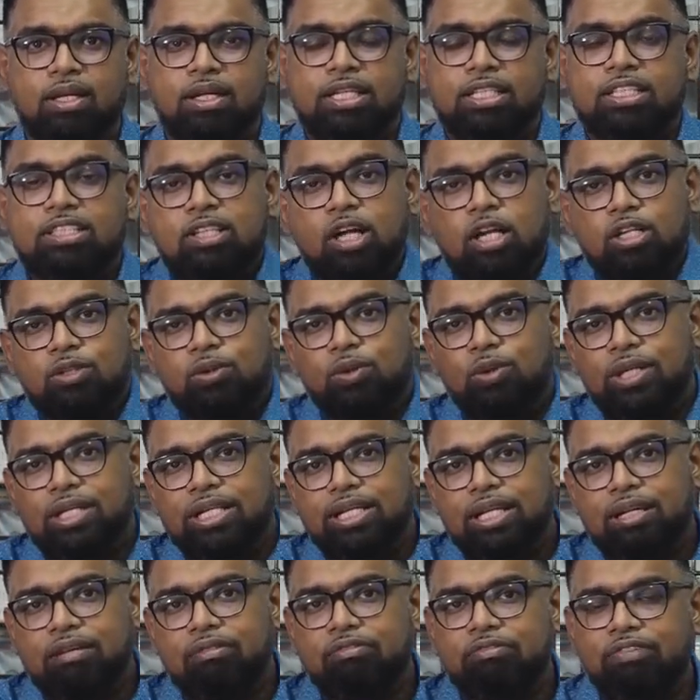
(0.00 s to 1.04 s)
It's not only
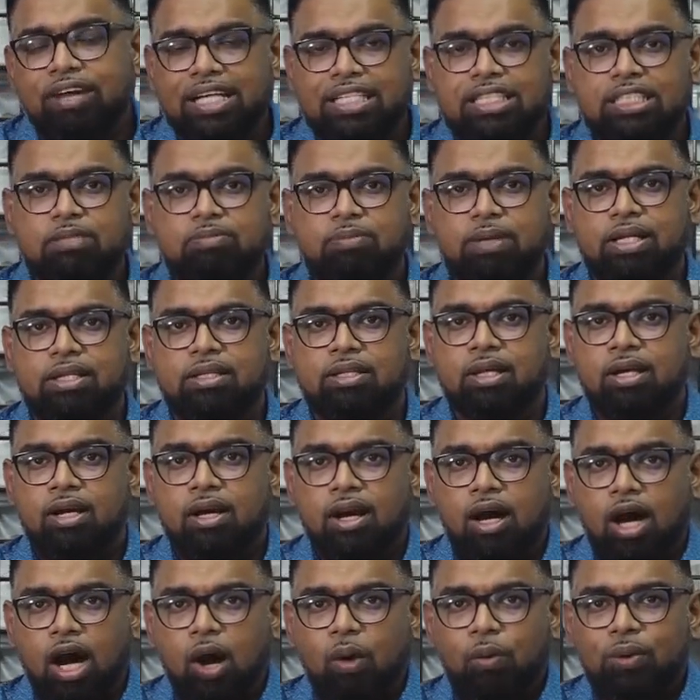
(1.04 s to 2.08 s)
the investment,
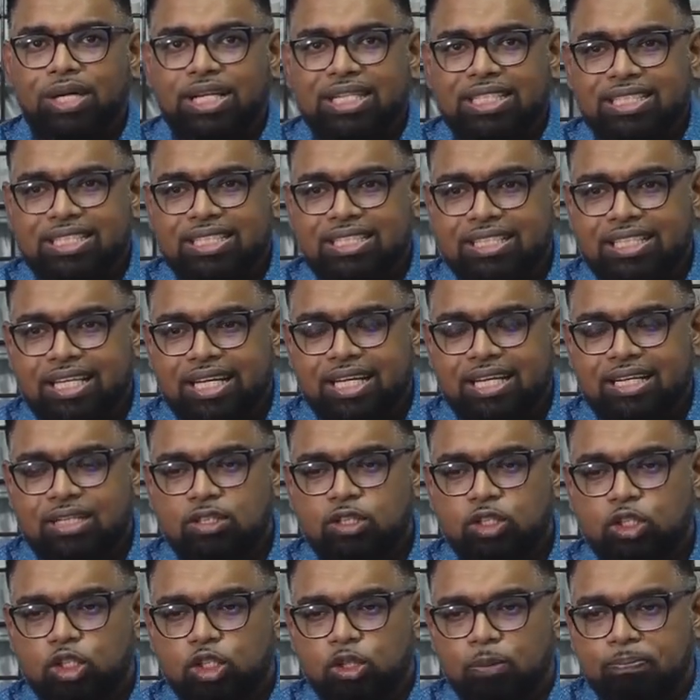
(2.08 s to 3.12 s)
how it is linked
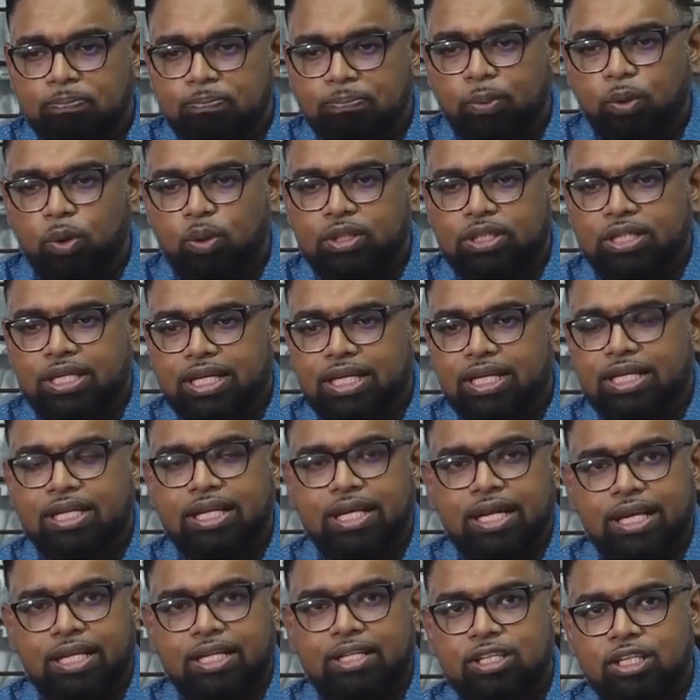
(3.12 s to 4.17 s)
to supporting an
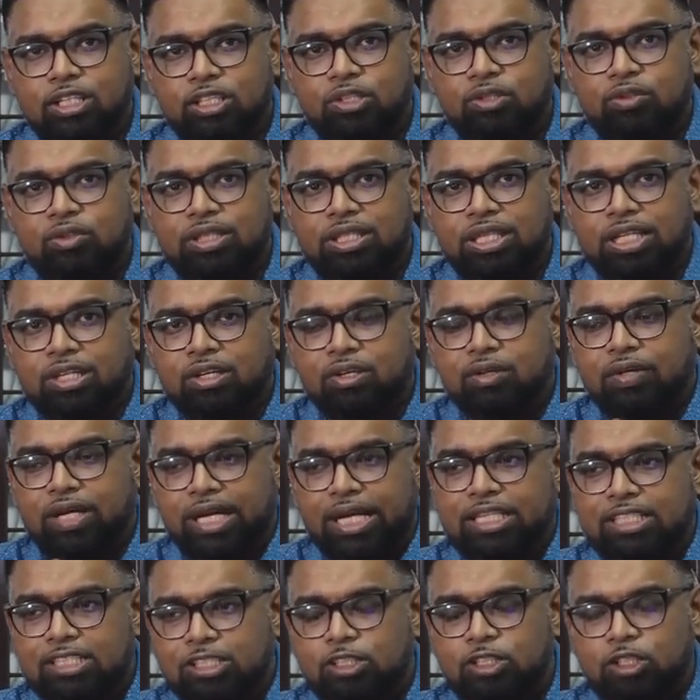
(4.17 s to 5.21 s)
industry that
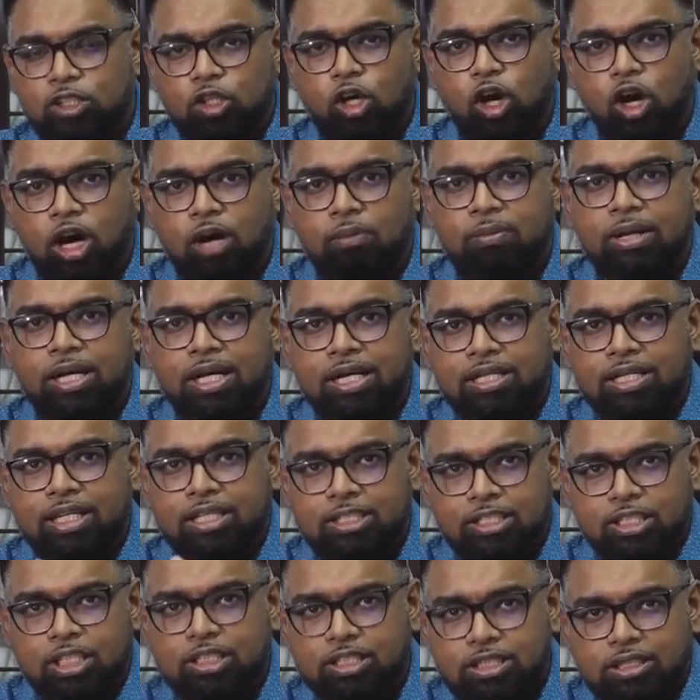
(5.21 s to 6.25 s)
creates jobs, that
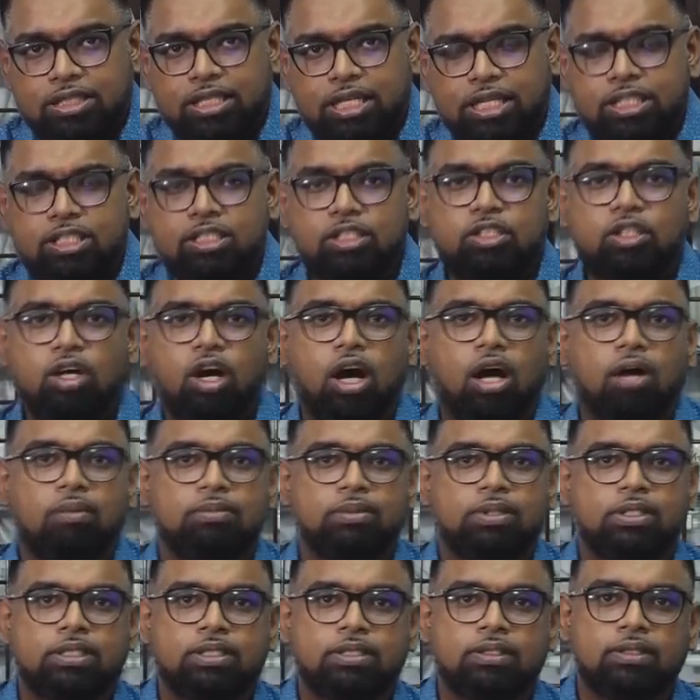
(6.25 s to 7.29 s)
sustains
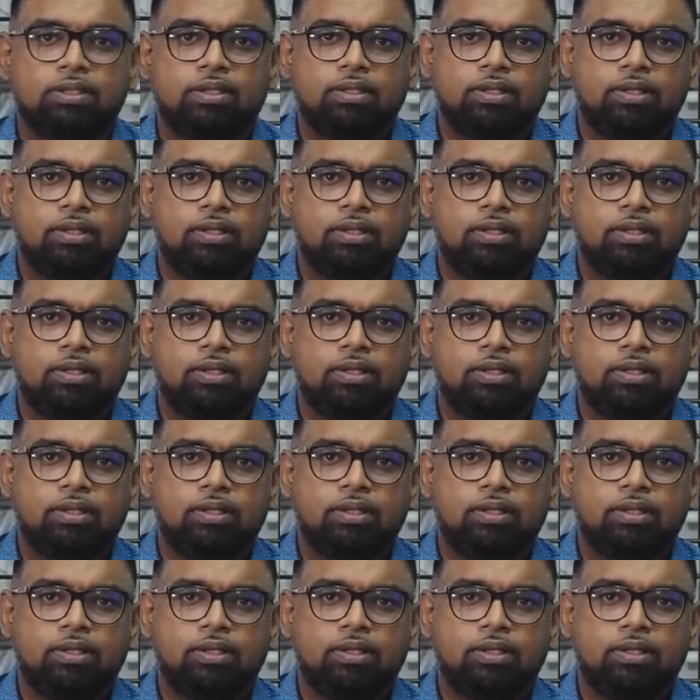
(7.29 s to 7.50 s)
jobs.